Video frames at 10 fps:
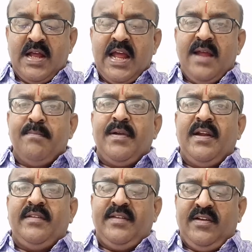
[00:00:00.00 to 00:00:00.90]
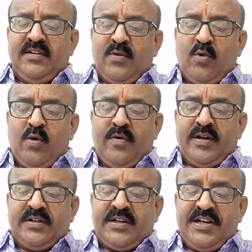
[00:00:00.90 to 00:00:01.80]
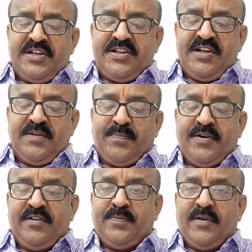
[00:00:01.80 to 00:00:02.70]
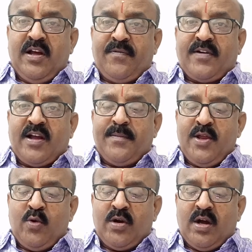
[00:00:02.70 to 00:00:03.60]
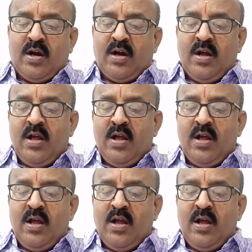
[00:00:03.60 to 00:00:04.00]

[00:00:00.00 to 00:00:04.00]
Embracing the overreaching principle of karma yoga